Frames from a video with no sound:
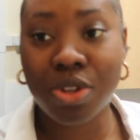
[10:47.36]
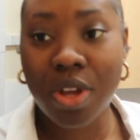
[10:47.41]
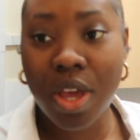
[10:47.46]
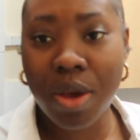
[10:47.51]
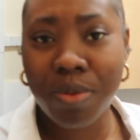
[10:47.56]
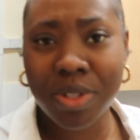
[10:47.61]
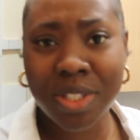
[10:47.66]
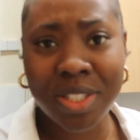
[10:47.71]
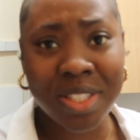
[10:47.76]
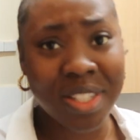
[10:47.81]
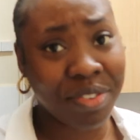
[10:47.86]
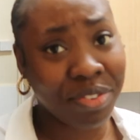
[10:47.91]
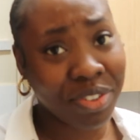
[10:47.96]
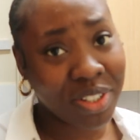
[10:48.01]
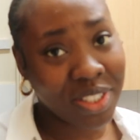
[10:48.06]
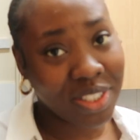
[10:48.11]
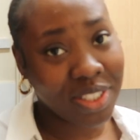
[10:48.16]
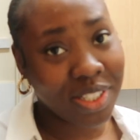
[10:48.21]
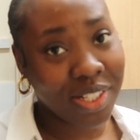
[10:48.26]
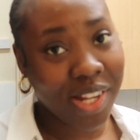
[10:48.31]
It was
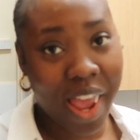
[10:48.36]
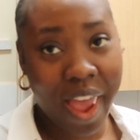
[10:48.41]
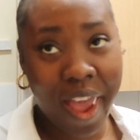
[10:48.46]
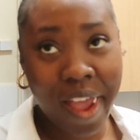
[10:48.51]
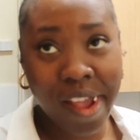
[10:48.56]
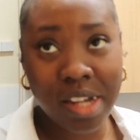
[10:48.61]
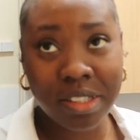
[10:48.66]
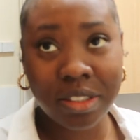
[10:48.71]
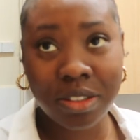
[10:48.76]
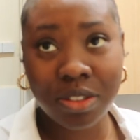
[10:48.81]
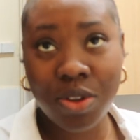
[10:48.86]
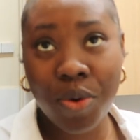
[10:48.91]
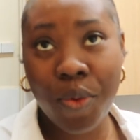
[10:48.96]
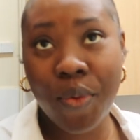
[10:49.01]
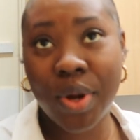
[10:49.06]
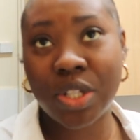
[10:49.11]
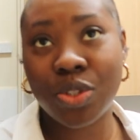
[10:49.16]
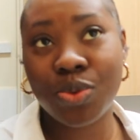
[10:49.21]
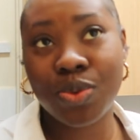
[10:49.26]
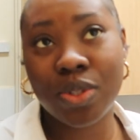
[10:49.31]
different today,
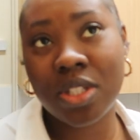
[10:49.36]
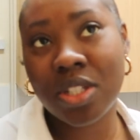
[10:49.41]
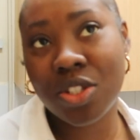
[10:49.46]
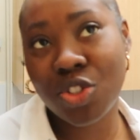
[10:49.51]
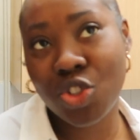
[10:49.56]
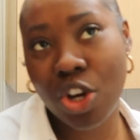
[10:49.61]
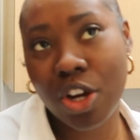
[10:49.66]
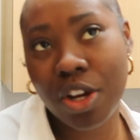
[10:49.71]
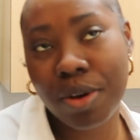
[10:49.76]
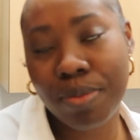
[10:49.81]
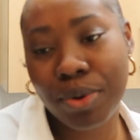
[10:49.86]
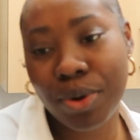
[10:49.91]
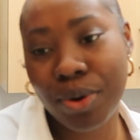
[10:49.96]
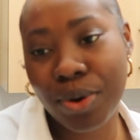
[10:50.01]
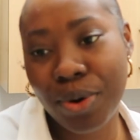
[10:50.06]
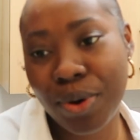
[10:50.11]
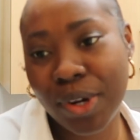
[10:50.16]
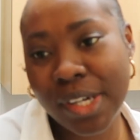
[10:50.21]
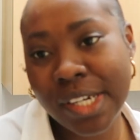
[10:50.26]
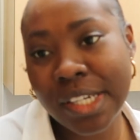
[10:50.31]
which was
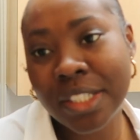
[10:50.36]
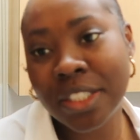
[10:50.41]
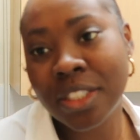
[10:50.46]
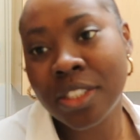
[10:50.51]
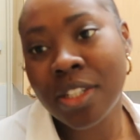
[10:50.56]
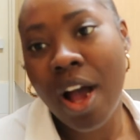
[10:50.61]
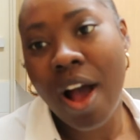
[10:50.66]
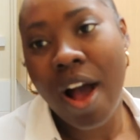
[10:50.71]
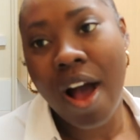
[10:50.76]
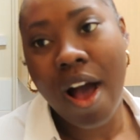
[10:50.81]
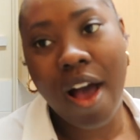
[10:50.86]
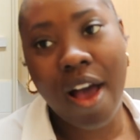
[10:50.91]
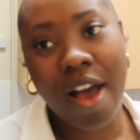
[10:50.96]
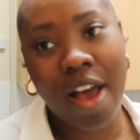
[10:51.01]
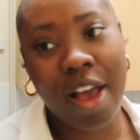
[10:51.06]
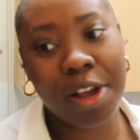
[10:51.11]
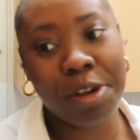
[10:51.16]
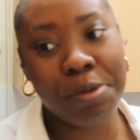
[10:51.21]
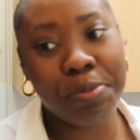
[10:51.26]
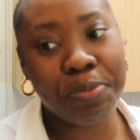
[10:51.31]
enjoyable.
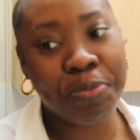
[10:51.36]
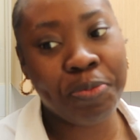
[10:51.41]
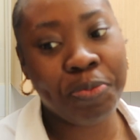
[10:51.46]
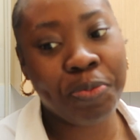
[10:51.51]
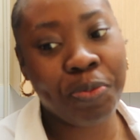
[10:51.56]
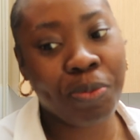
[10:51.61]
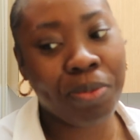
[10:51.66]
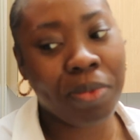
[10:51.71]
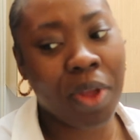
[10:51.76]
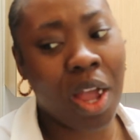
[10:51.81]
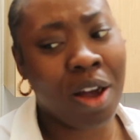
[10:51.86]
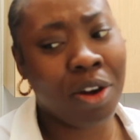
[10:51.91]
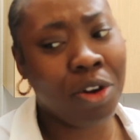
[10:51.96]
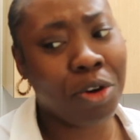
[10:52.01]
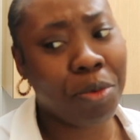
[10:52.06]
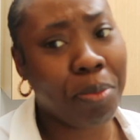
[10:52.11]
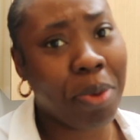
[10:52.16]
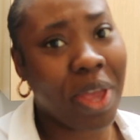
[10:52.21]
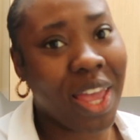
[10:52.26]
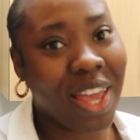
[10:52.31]
I
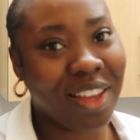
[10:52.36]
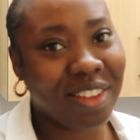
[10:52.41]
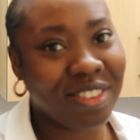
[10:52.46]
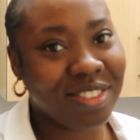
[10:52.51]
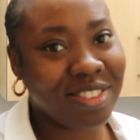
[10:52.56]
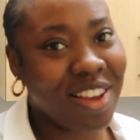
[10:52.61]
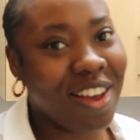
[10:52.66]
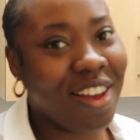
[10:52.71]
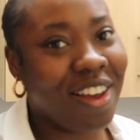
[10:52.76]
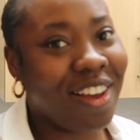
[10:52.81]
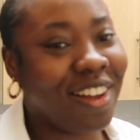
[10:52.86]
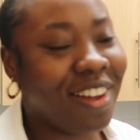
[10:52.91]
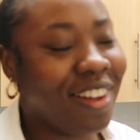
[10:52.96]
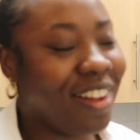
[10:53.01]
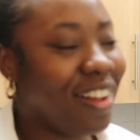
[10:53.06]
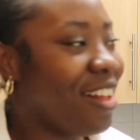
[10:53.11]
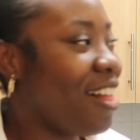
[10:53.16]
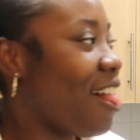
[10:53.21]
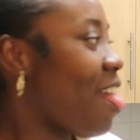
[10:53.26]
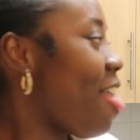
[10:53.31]
got picked,
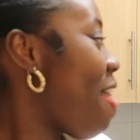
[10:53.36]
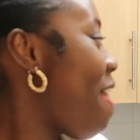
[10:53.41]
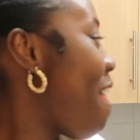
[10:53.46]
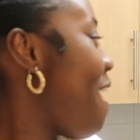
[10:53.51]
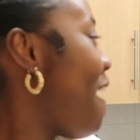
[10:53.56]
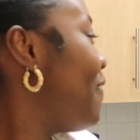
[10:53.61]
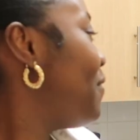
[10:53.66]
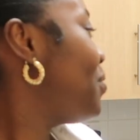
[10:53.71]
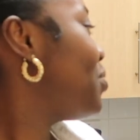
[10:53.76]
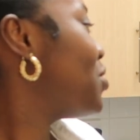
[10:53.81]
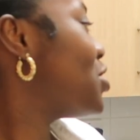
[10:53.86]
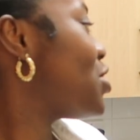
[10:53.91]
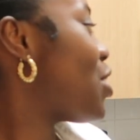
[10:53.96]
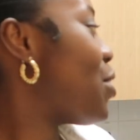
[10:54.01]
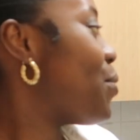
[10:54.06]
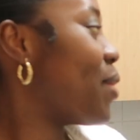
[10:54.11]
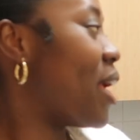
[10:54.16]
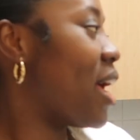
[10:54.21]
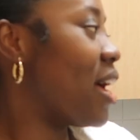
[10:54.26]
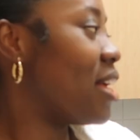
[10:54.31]
so
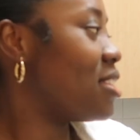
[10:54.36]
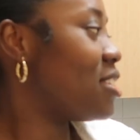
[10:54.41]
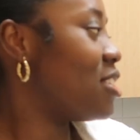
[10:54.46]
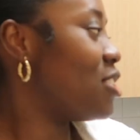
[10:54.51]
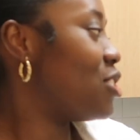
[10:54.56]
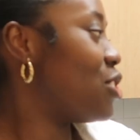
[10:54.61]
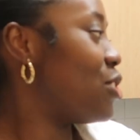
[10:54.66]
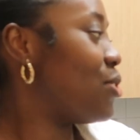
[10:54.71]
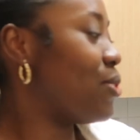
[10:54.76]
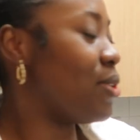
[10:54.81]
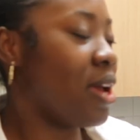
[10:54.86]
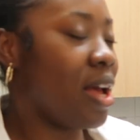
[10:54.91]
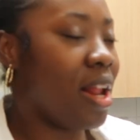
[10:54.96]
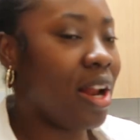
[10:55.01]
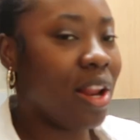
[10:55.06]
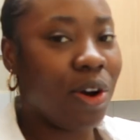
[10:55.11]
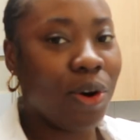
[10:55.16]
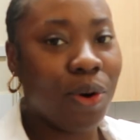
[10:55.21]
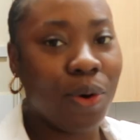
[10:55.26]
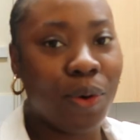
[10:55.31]
we had to do a
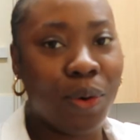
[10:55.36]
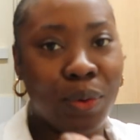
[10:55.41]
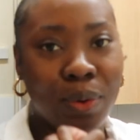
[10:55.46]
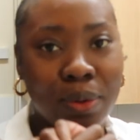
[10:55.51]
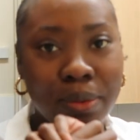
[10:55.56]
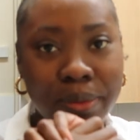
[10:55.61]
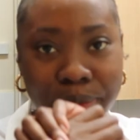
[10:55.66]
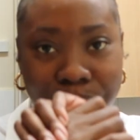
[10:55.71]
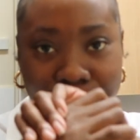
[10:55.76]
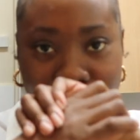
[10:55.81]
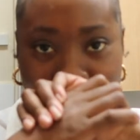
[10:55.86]
little